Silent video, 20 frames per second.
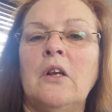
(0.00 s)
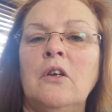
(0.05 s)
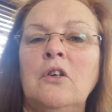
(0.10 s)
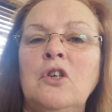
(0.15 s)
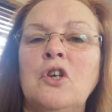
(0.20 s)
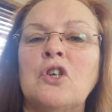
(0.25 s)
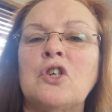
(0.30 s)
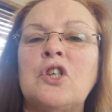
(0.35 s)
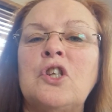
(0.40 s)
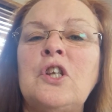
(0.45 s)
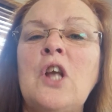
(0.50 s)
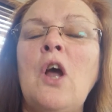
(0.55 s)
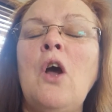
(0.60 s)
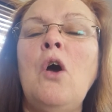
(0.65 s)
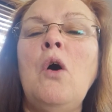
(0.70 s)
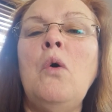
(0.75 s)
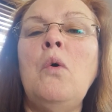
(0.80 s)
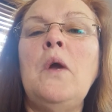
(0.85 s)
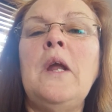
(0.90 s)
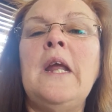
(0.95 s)
You're
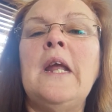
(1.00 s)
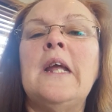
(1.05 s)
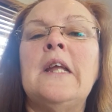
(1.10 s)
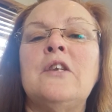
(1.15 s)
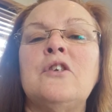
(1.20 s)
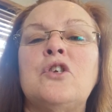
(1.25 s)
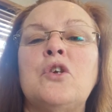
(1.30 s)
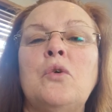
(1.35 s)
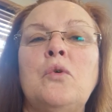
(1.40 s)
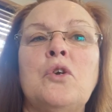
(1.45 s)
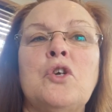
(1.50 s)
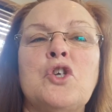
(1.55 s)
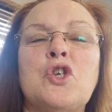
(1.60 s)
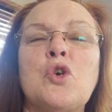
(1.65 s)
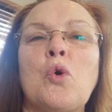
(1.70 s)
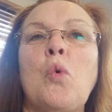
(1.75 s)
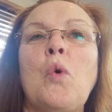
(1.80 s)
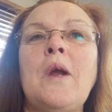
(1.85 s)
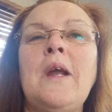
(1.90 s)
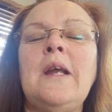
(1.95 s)
so into
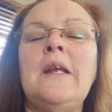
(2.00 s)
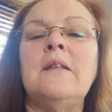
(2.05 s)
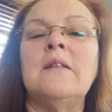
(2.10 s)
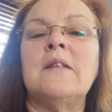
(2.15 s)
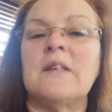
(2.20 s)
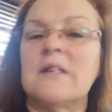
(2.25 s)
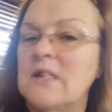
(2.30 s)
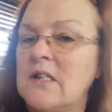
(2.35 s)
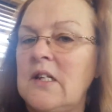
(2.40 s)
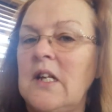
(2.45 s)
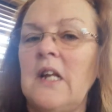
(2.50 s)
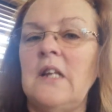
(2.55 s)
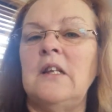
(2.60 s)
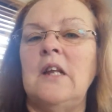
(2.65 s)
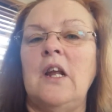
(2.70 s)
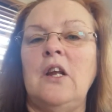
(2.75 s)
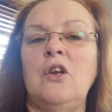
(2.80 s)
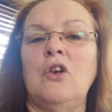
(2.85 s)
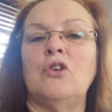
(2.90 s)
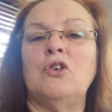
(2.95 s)
enjoying the sin
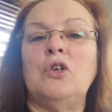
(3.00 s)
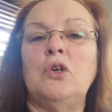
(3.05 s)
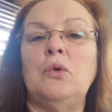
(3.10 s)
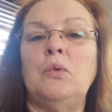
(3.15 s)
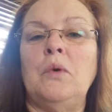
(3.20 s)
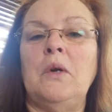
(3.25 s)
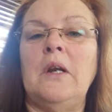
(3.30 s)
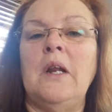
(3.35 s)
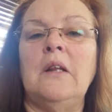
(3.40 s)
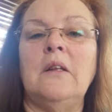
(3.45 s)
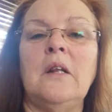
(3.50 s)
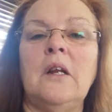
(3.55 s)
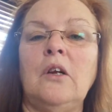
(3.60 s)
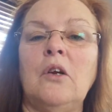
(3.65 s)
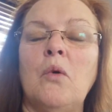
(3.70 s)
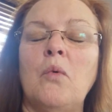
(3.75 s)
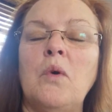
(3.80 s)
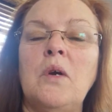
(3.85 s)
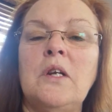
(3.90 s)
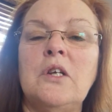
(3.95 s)
that you're doing and then
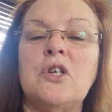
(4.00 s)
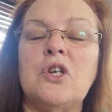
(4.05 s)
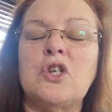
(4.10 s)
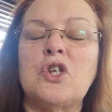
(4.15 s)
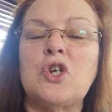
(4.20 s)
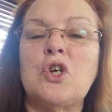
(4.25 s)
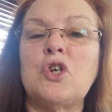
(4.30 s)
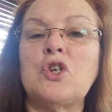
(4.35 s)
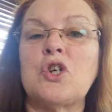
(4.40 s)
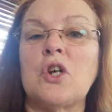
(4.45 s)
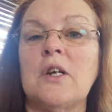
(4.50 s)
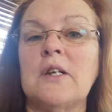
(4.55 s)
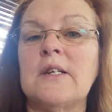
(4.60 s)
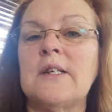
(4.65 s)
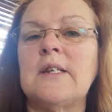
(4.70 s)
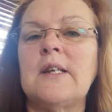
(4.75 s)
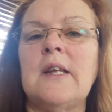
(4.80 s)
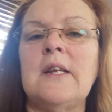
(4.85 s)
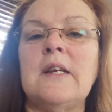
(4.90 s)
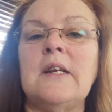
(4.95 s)
going to church on
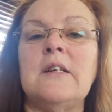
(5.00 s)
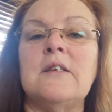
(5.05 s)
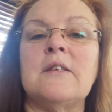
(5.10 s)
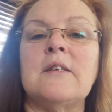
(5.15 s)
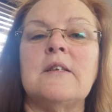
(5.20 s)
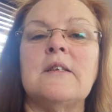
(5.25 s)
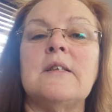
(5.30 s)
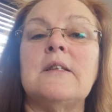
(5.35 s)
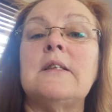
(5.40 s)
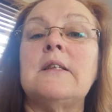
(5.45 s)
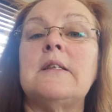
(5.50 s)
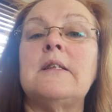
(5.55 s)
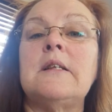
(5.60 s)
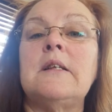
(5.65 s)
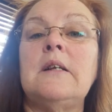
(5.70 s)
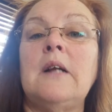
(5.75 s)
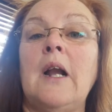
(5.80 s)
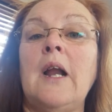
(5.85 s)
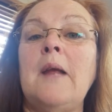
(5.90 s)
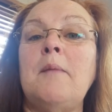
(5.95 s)
Sundays and
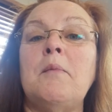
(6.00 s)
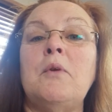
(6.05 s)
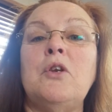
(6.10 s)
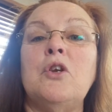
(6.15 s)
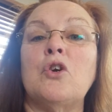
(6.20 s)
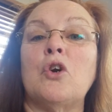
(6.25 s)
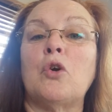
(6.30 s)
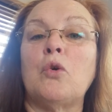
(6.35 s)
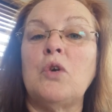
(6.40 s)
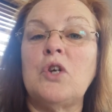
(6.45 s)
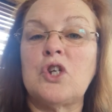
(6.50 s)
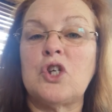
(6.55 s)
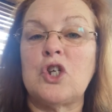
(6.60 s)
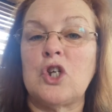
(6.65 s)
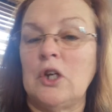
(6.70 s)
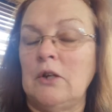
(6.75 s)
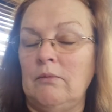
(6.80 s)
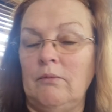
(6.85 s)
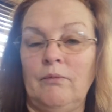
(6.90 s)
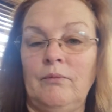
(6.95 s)
claiming you're
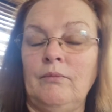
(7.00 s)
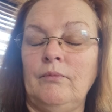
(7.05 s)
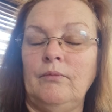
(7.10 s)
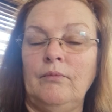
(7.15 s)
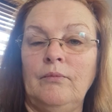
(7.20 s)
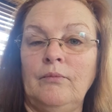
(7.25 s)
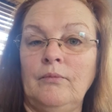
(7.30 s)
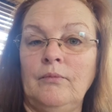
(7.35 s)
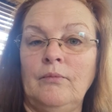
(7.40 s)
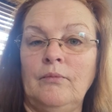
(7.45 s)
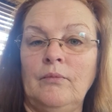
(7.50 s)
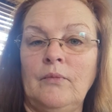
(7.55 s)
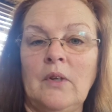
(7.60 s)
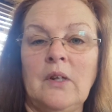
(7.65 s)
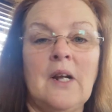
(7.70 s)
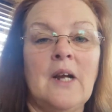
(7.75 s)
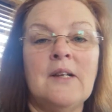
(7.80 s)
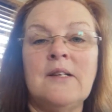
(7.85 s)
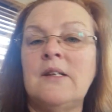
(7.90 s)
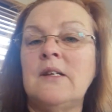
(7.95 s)
Christian.
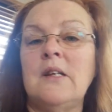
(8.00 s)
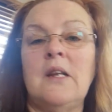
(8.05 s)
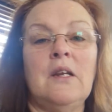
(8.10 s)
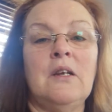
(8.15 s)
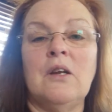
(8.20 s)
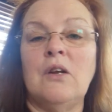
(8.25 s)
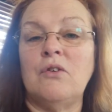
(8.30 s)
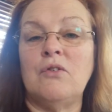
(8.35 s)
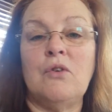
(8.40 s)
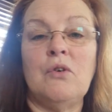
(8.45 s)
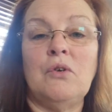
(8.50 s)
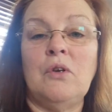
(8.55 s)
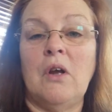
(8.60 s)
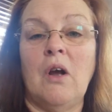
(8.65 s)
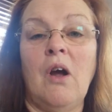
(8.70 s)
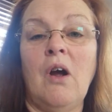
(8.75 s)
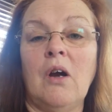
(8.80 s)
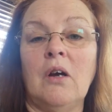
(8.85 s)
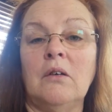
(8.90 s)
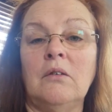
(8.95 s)
God says he knows who you
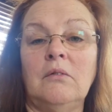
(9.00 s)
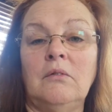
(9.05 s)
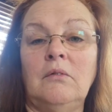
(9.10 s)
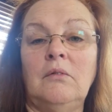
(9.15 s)
are.